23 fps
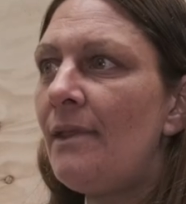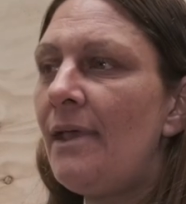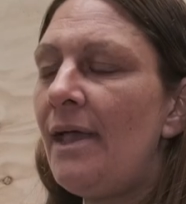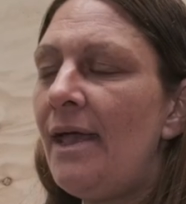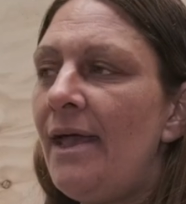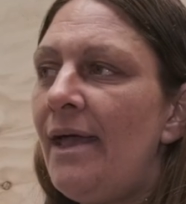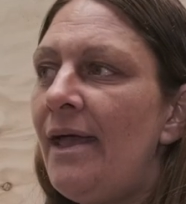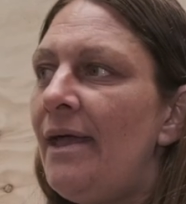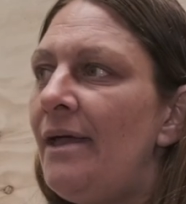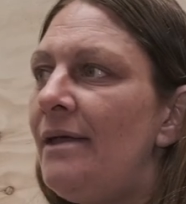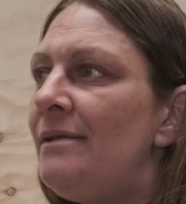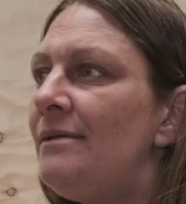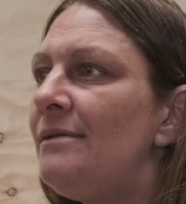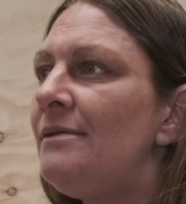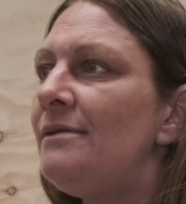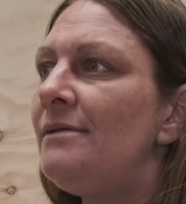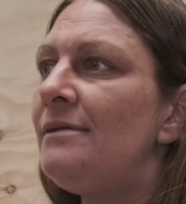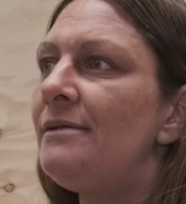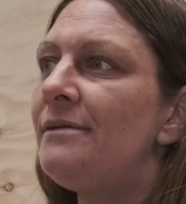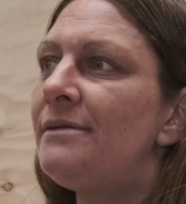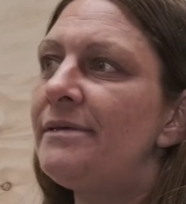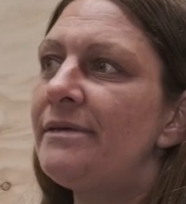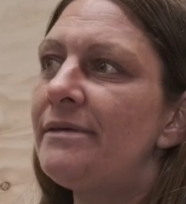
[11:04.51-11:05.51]

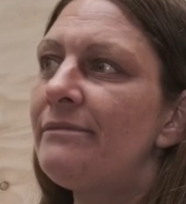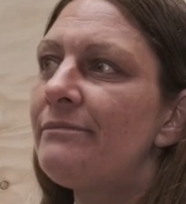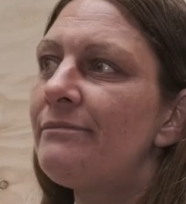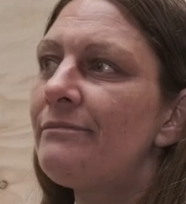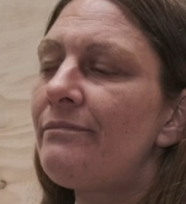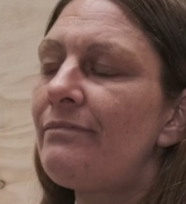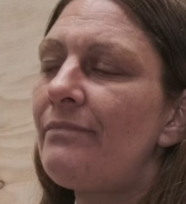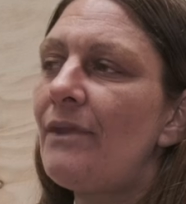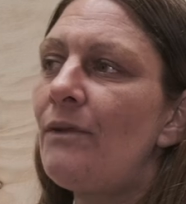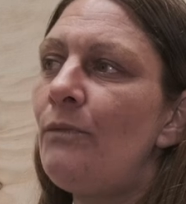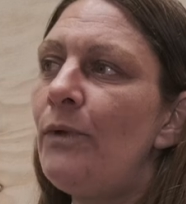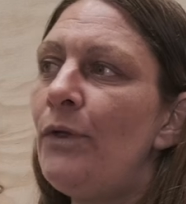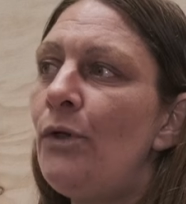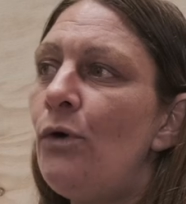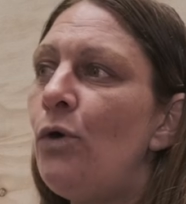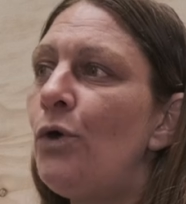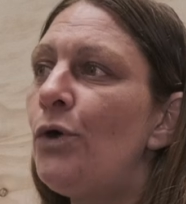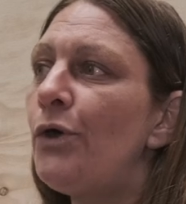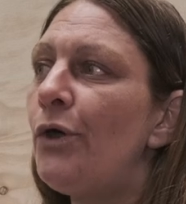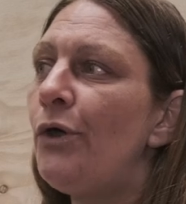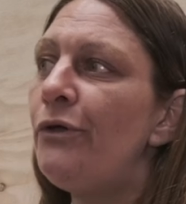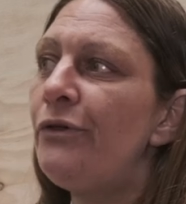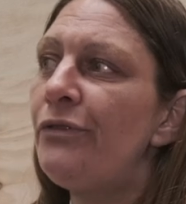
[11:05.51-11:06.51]
and we all
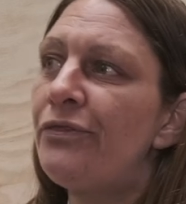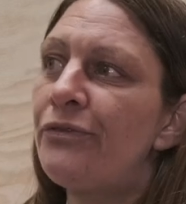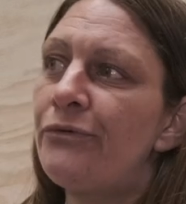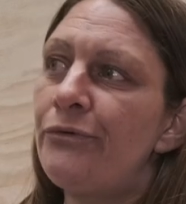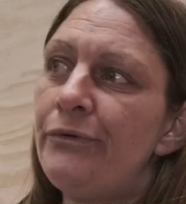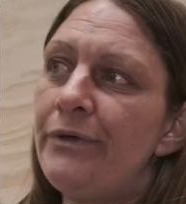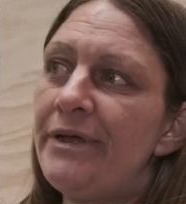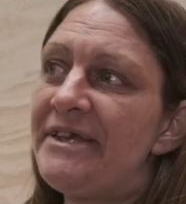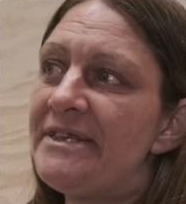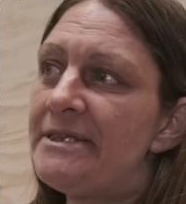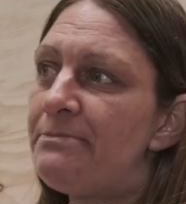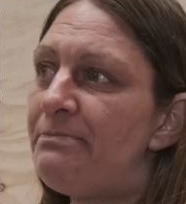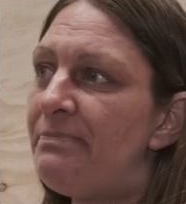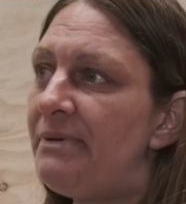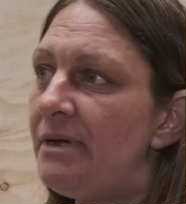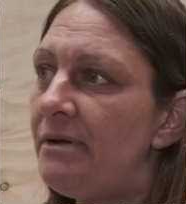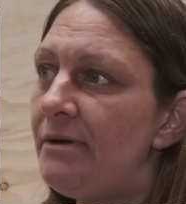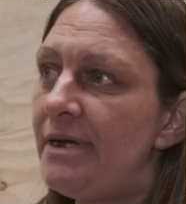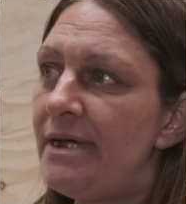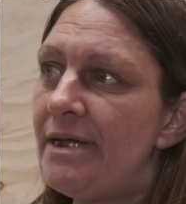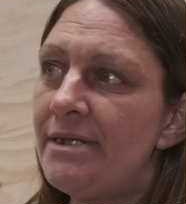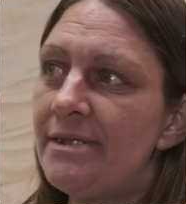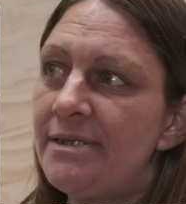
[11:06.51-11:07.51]
go through
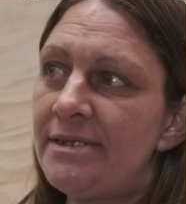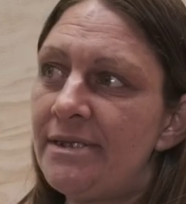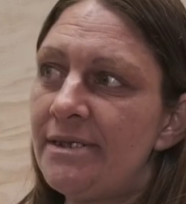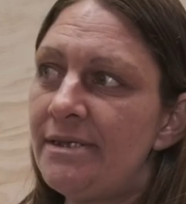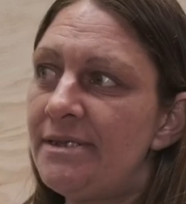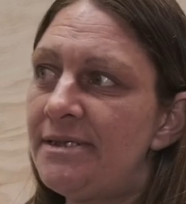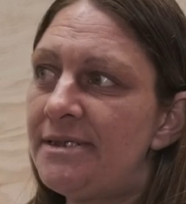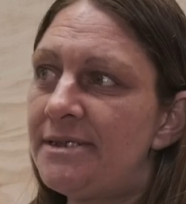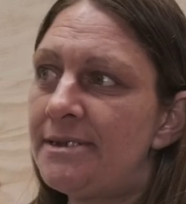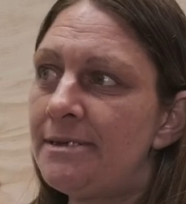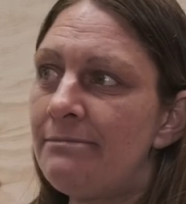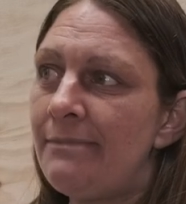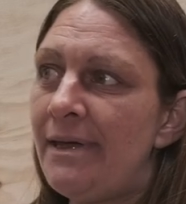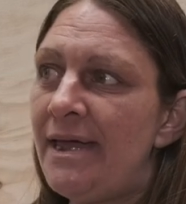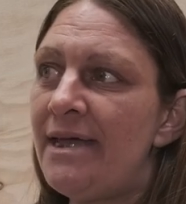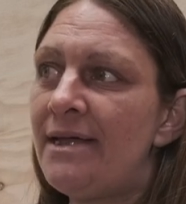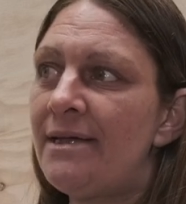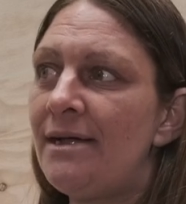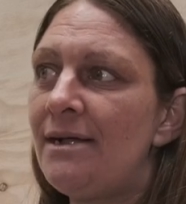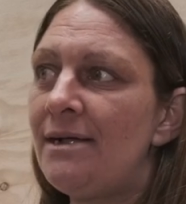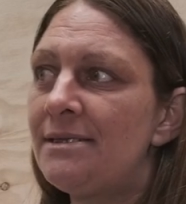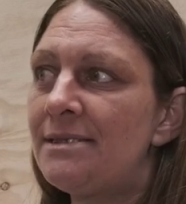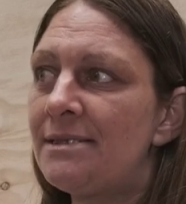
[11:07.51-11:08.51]
experiences to make
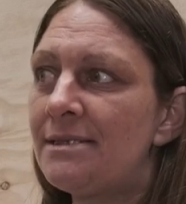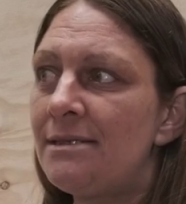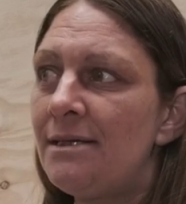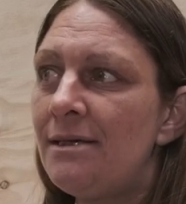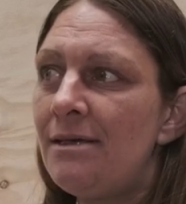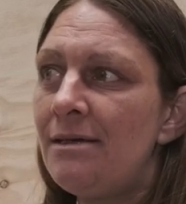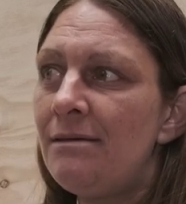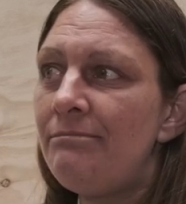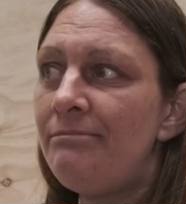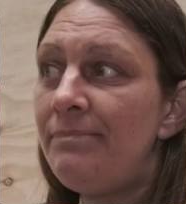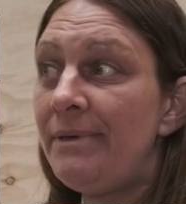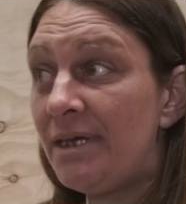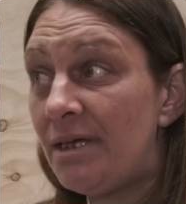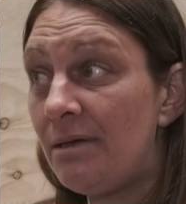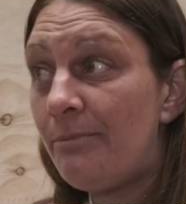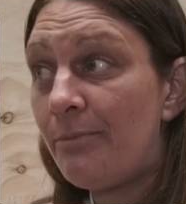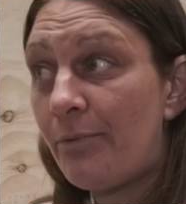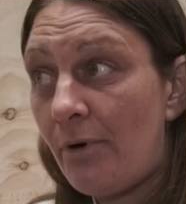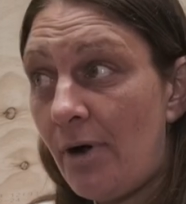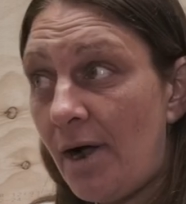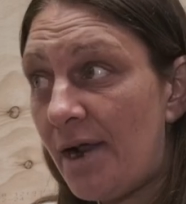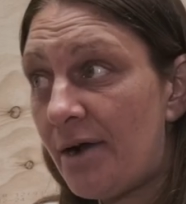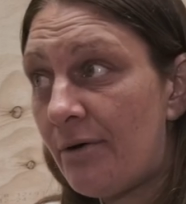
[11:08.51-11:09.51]
us bigger,
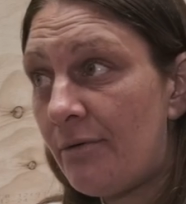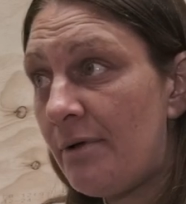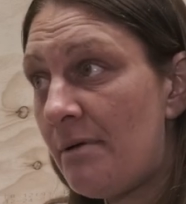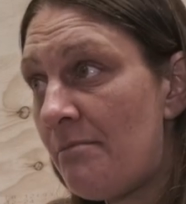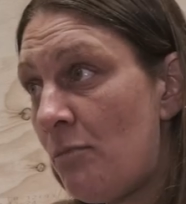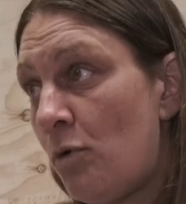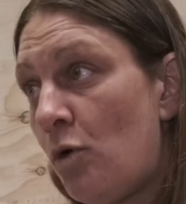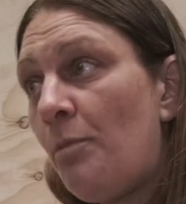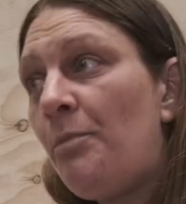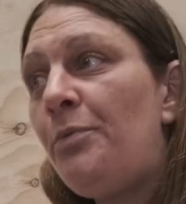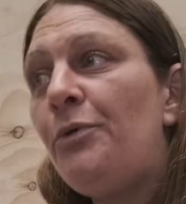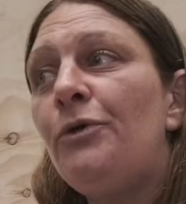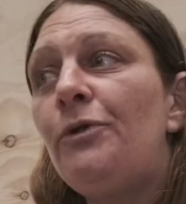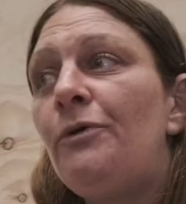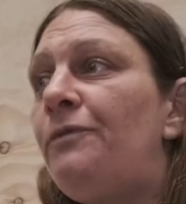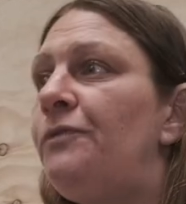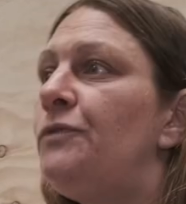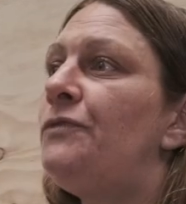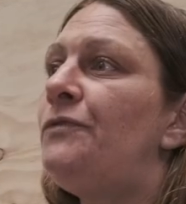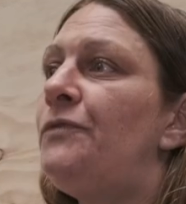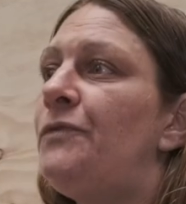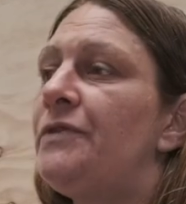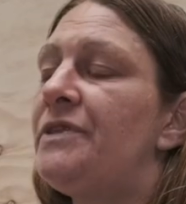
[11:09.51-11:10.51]
brighter, and more
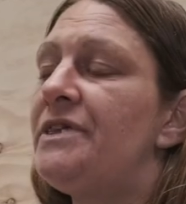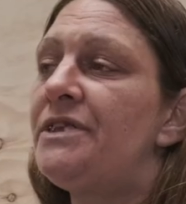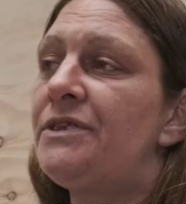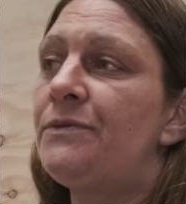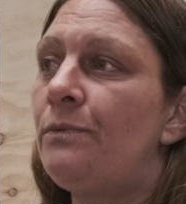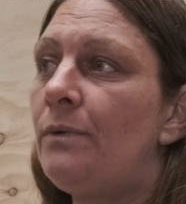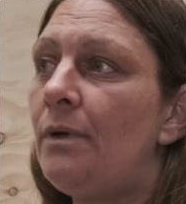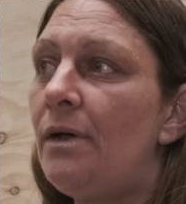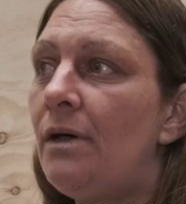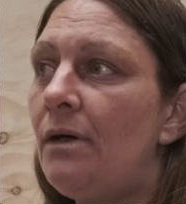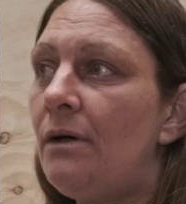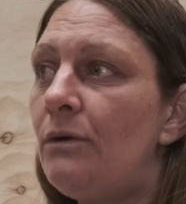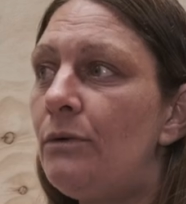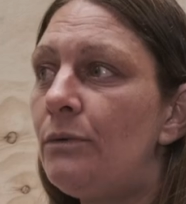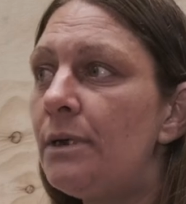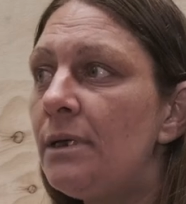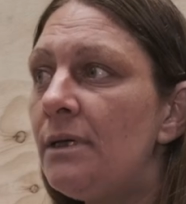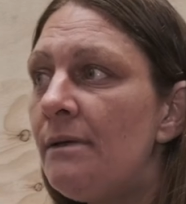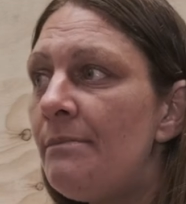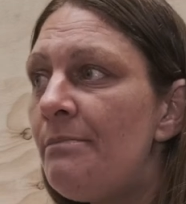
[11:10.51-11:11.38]
beautiful for this world.